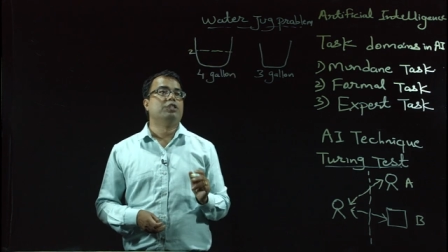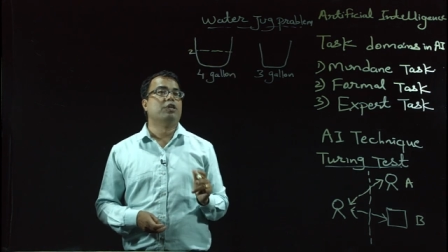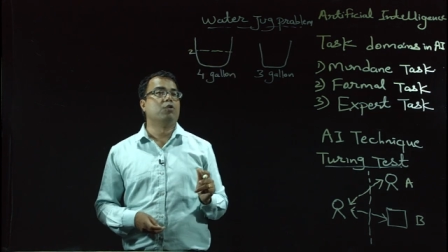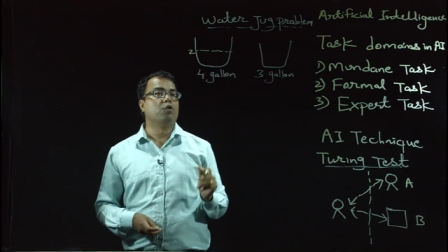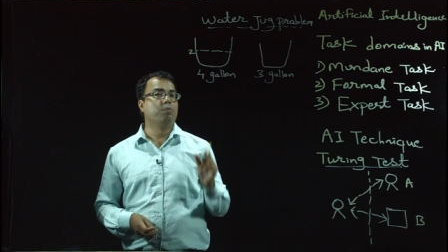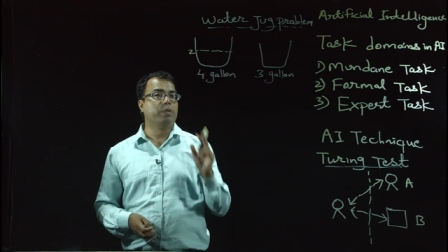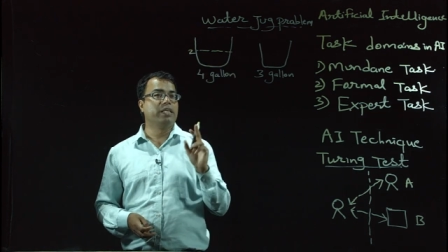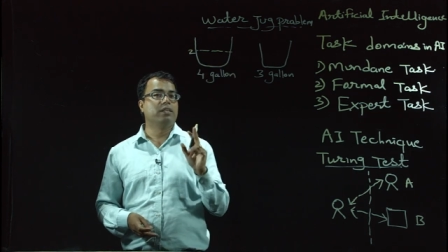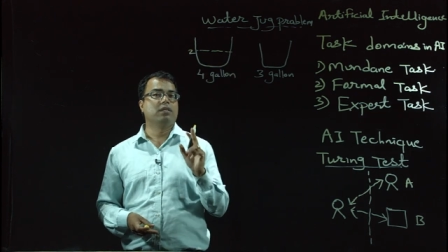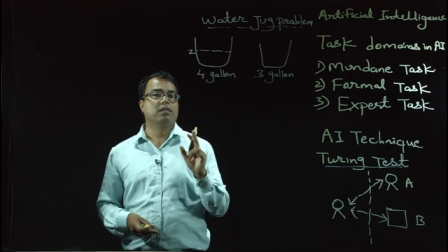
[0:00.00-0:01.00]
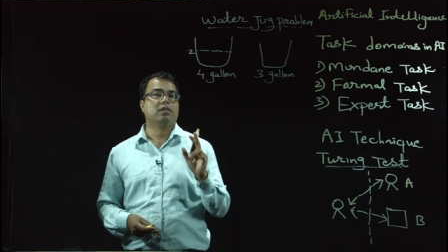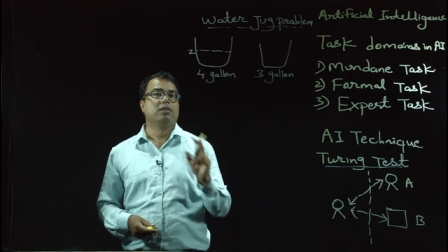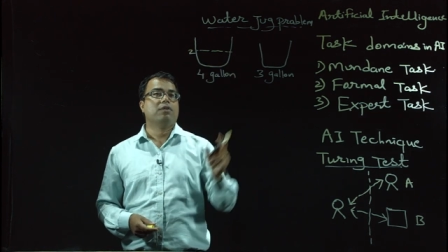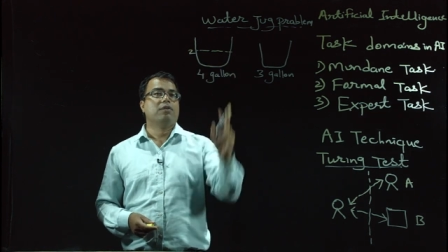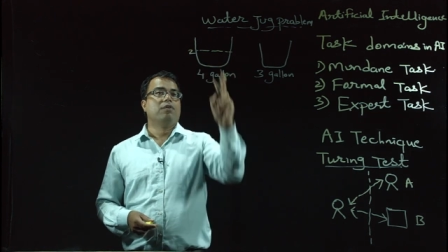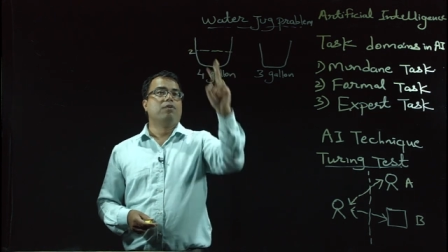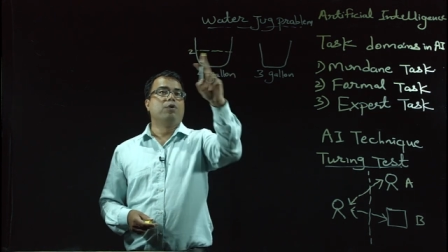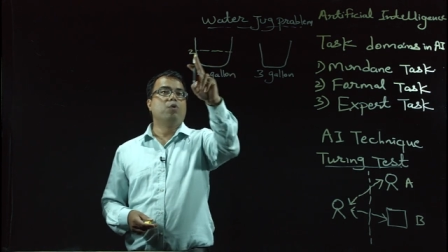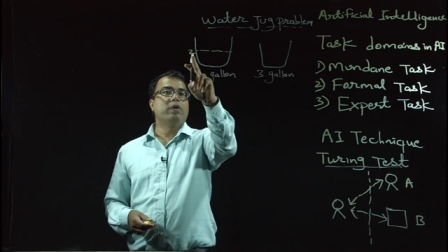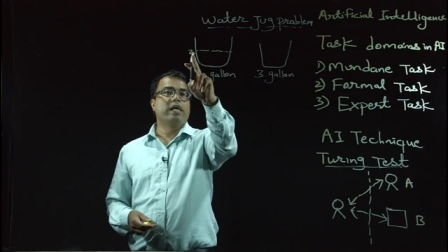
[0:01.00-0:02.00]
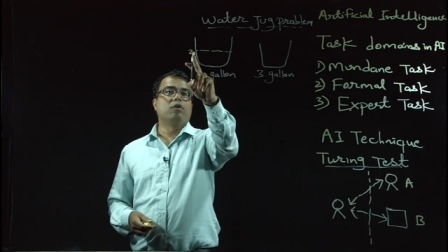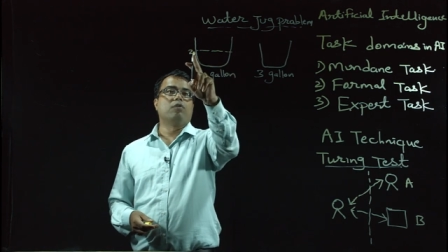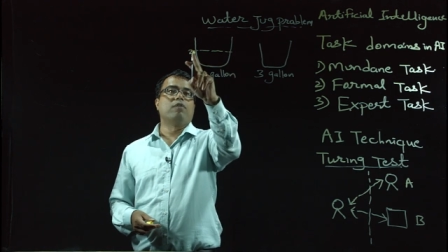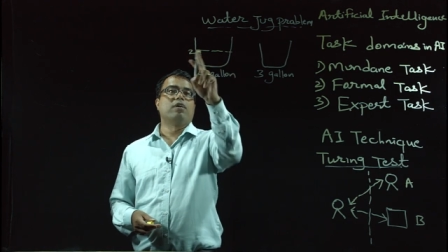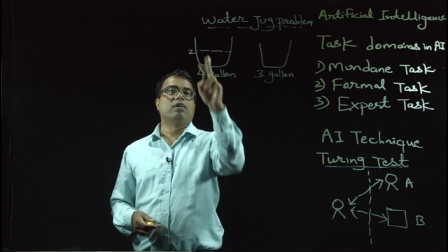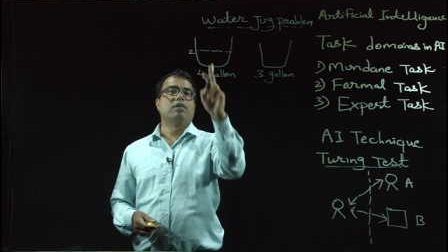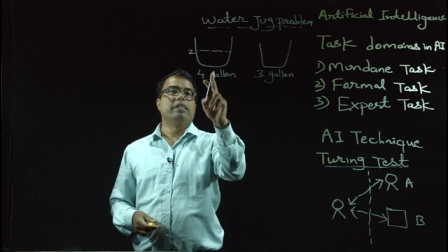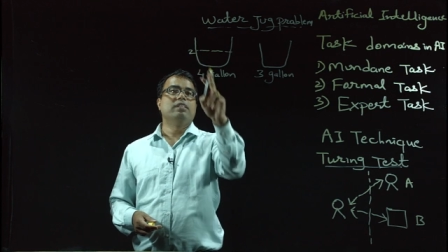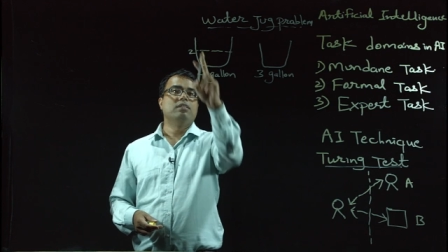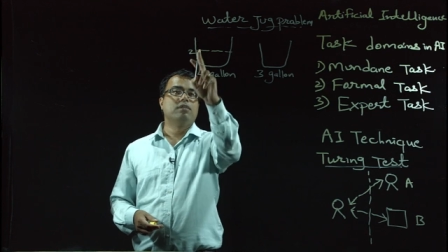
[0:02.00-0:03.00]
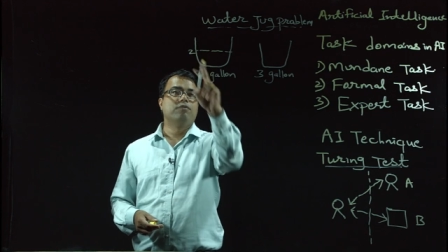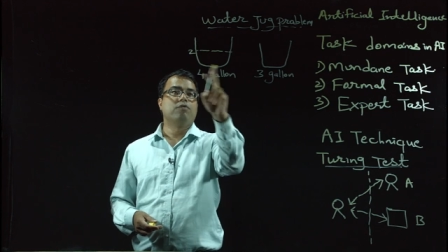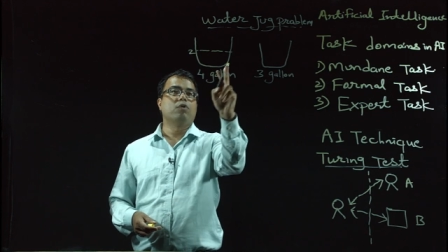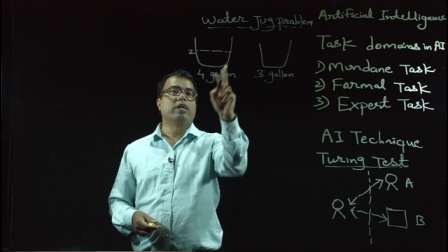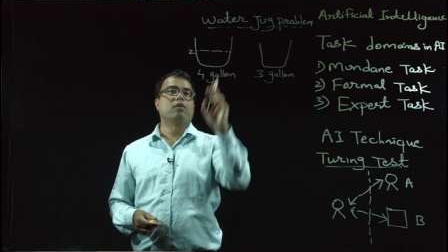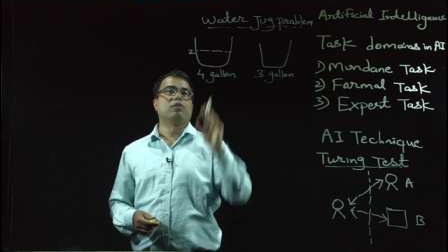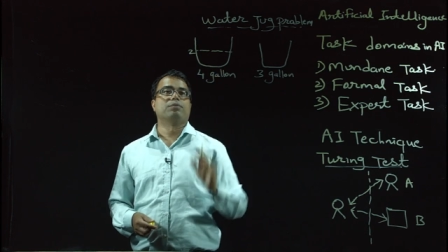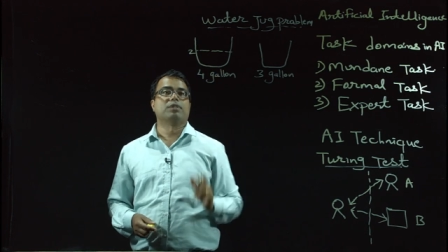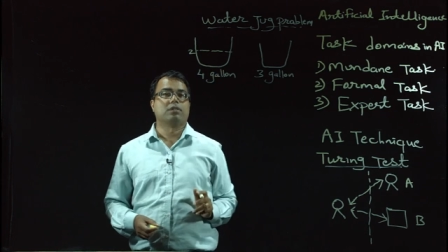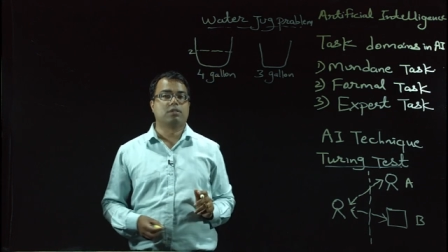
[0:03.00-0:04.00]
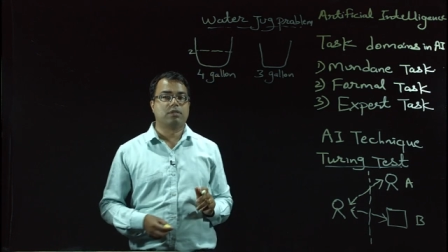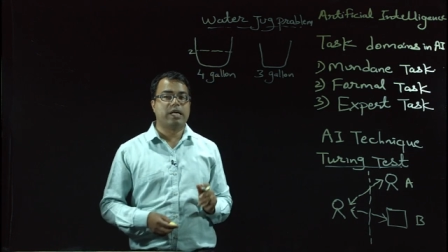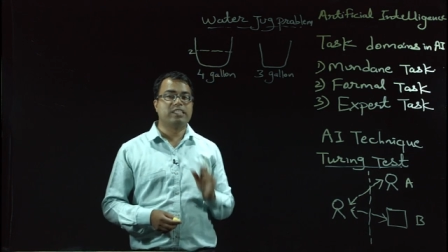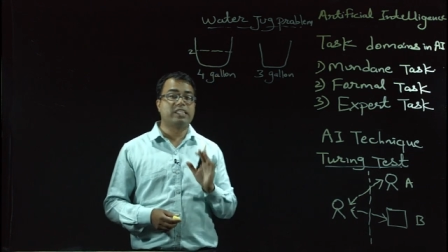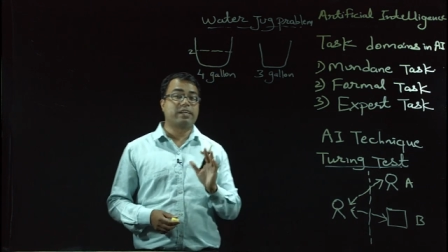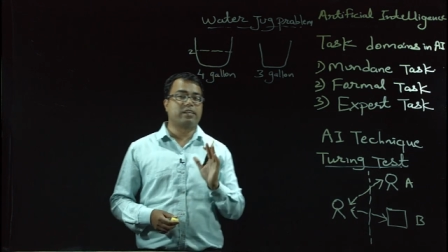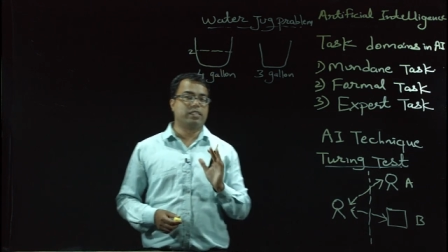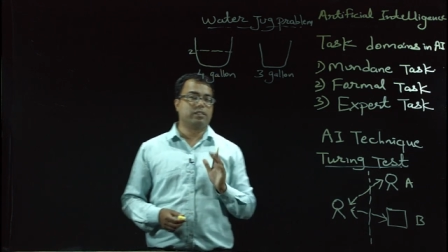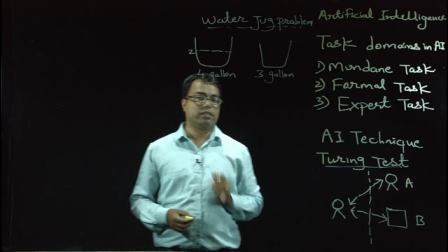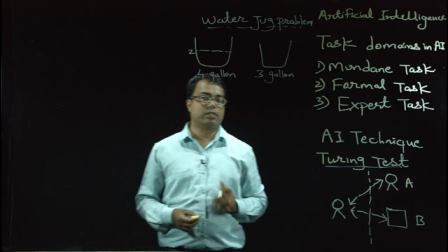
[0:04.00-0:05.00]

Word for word: You have to bring 2 gallon of water in 4 gallon of jug exactly.